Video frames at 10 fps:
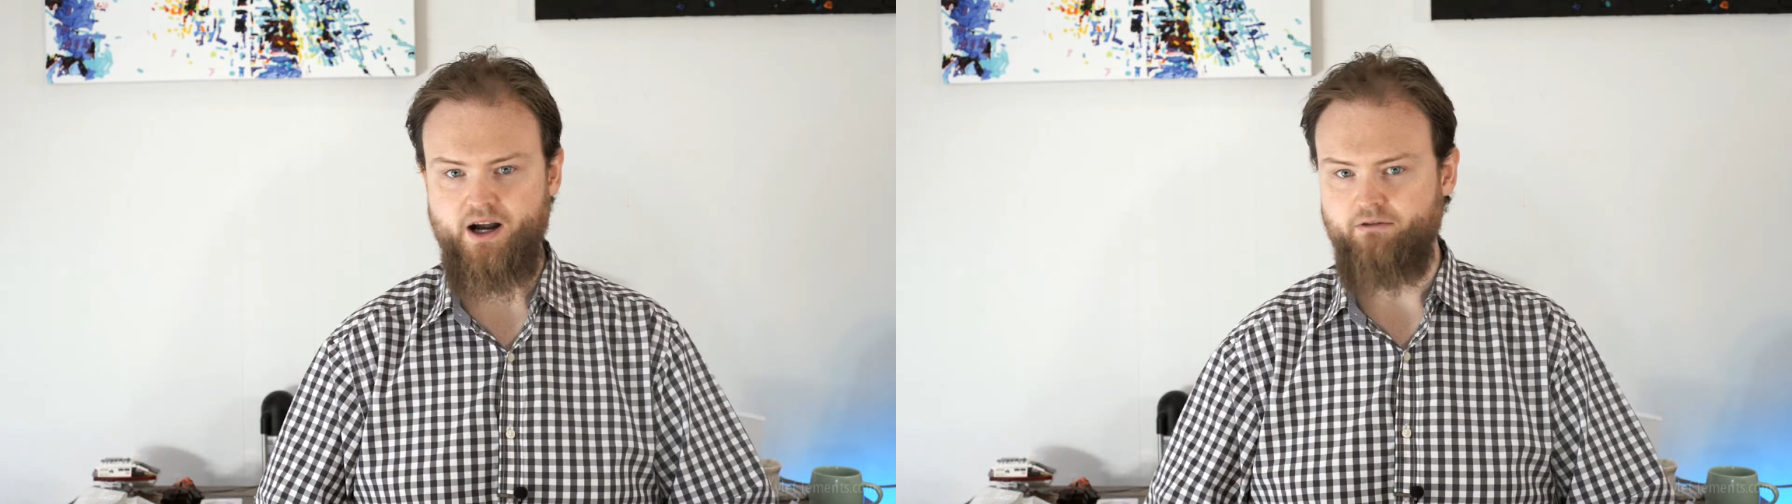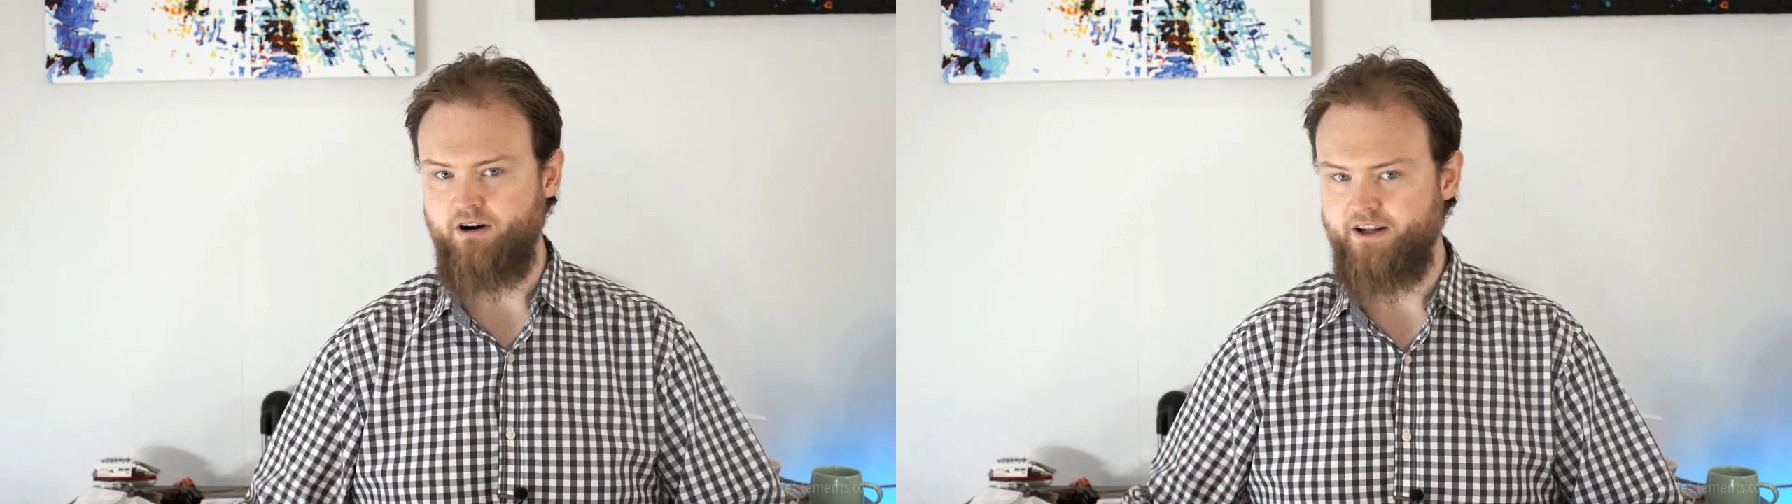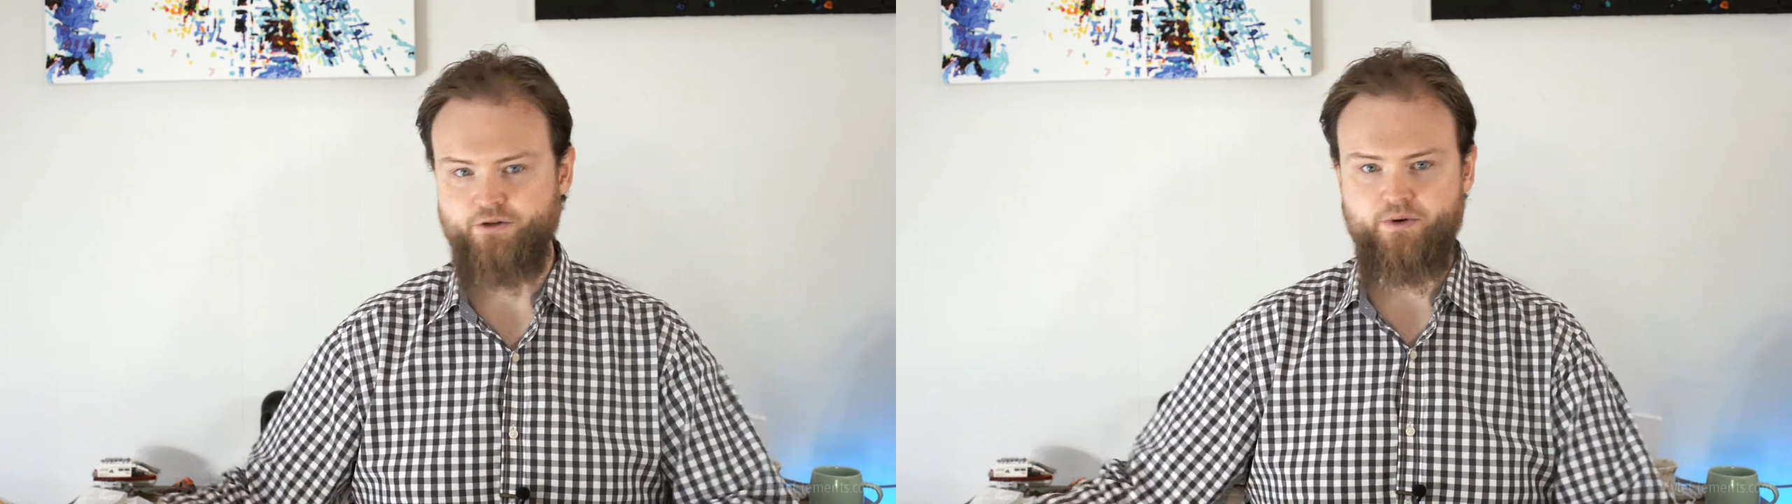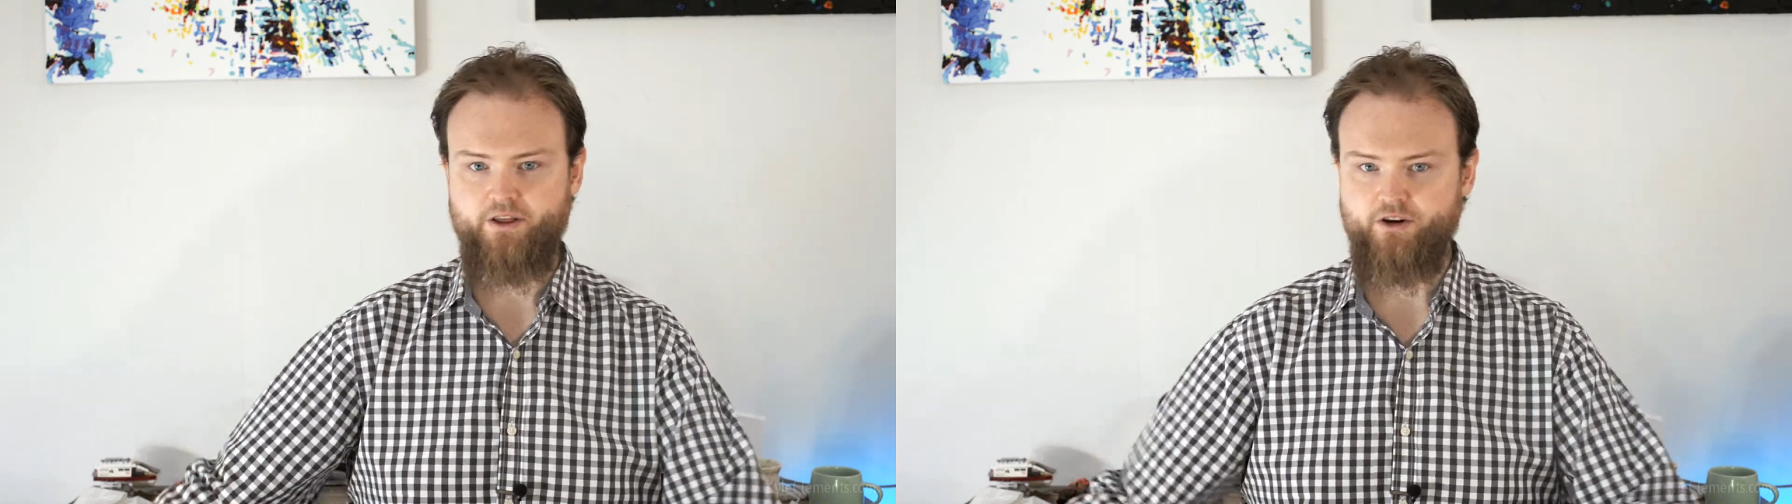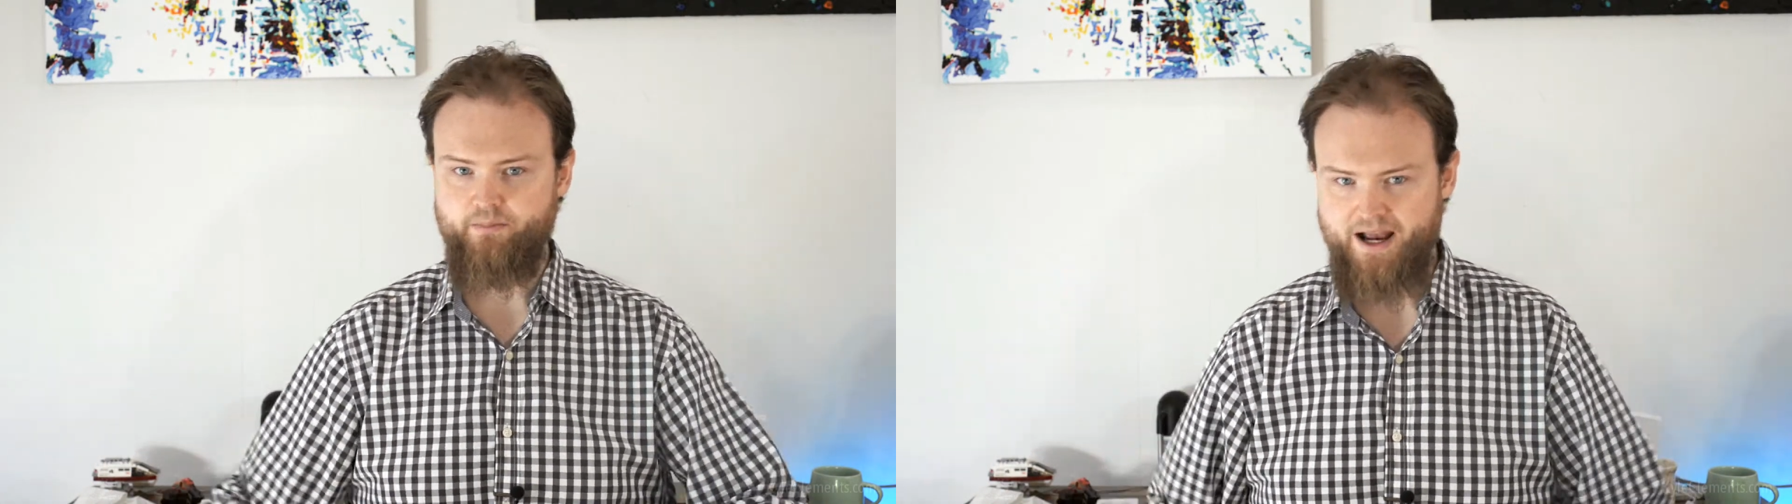I run into
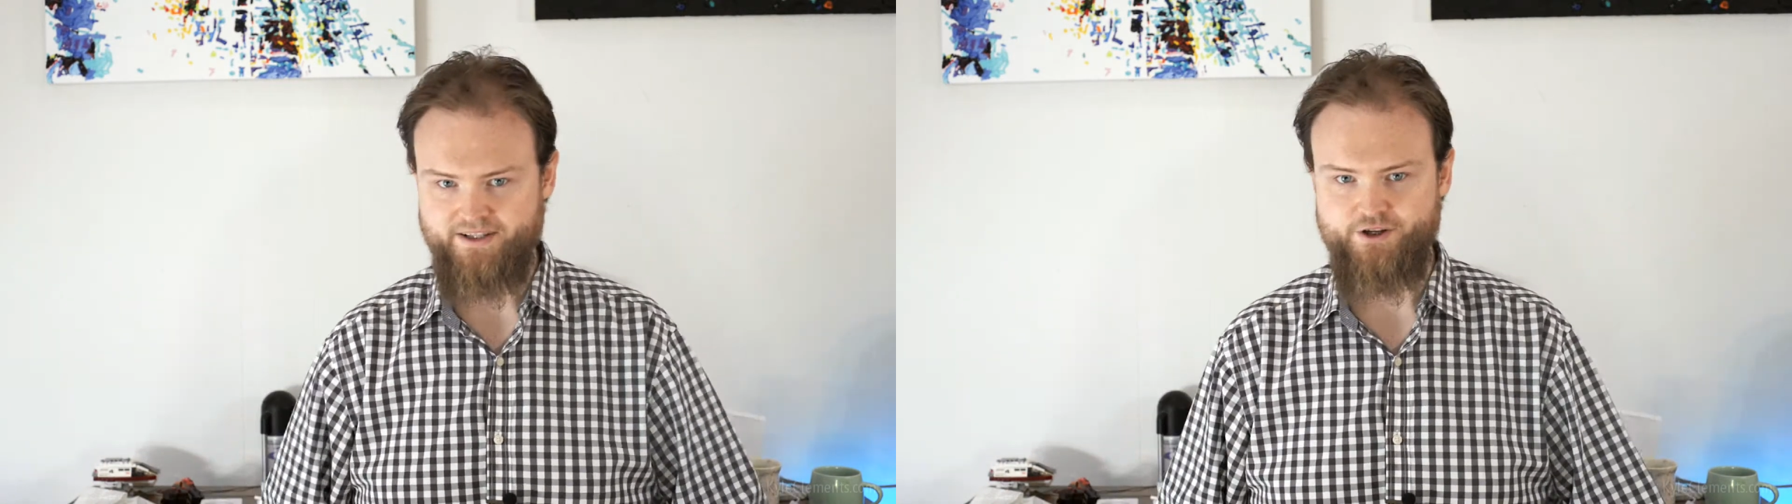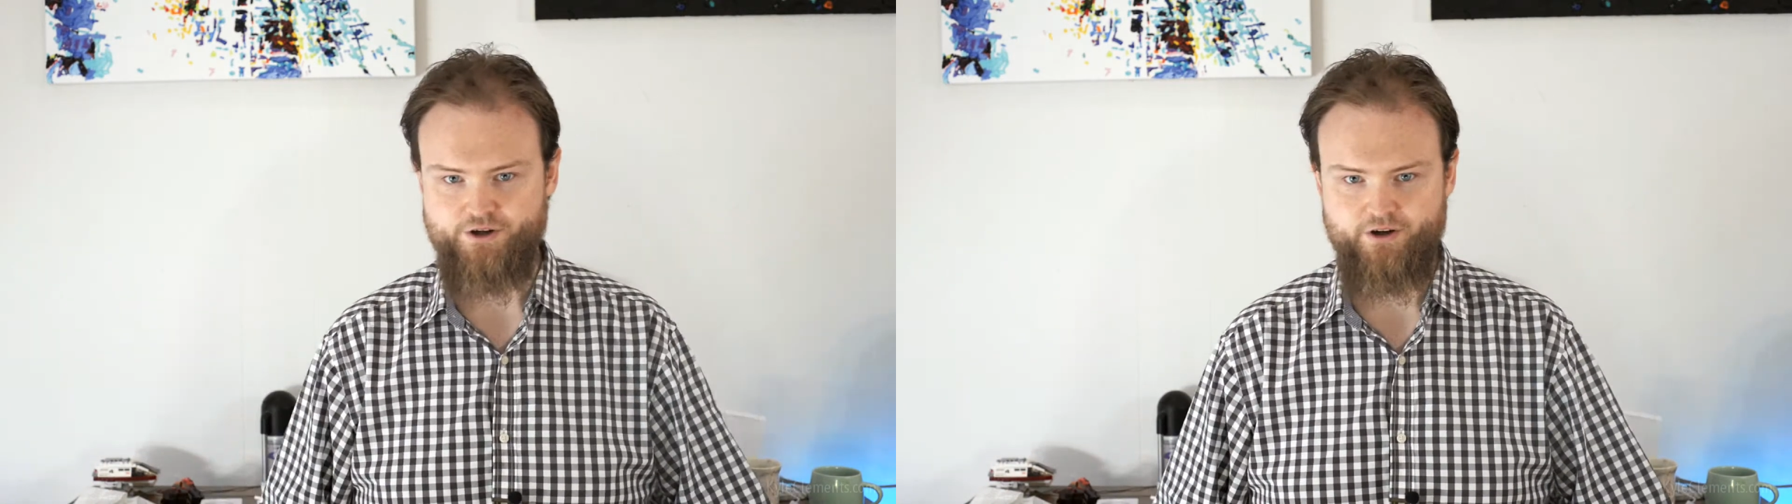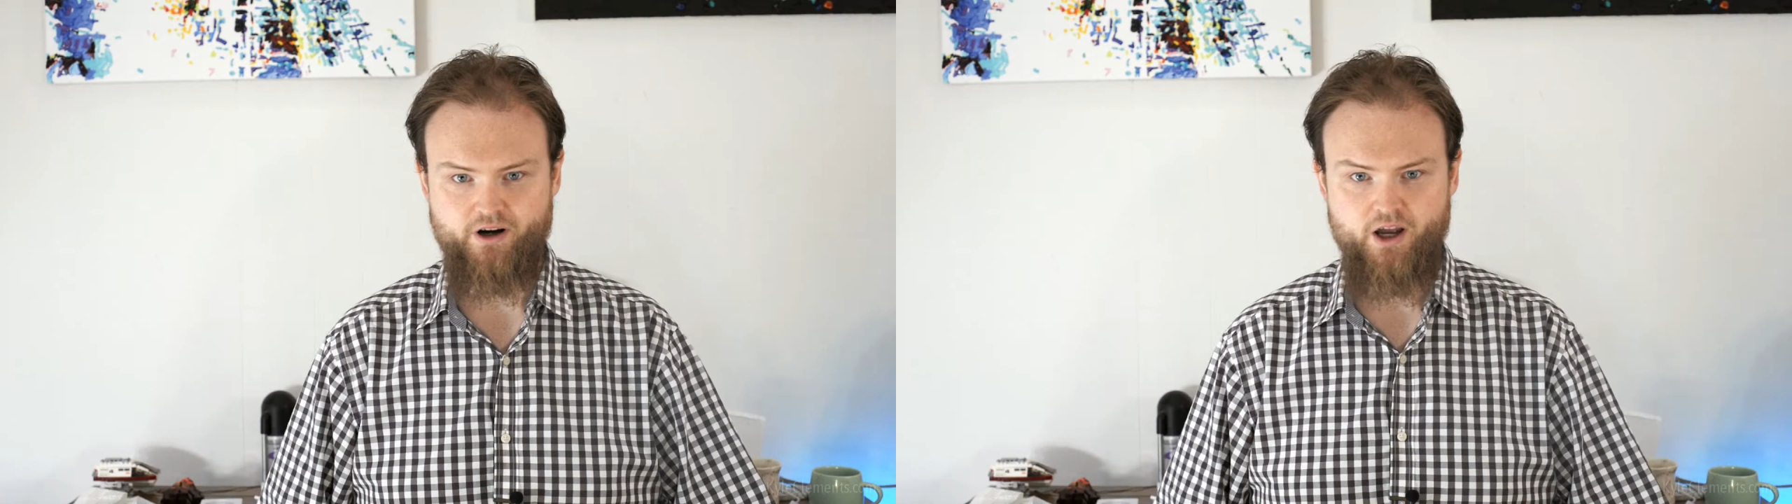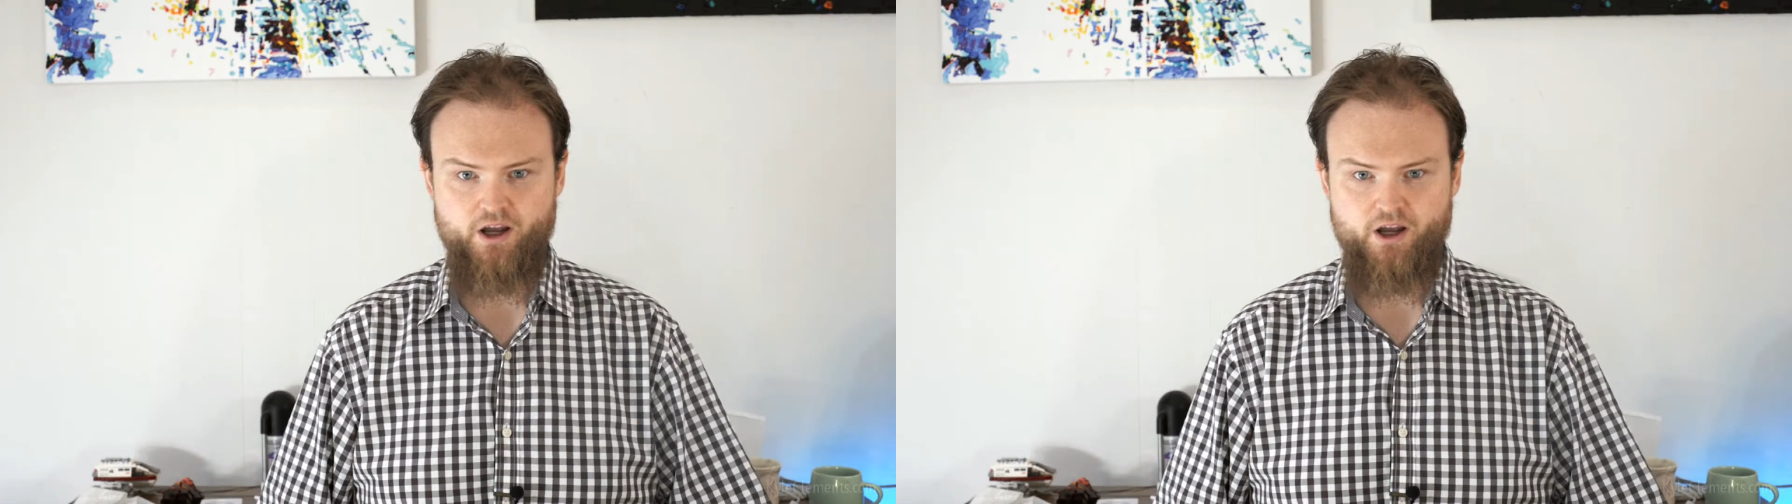another passenger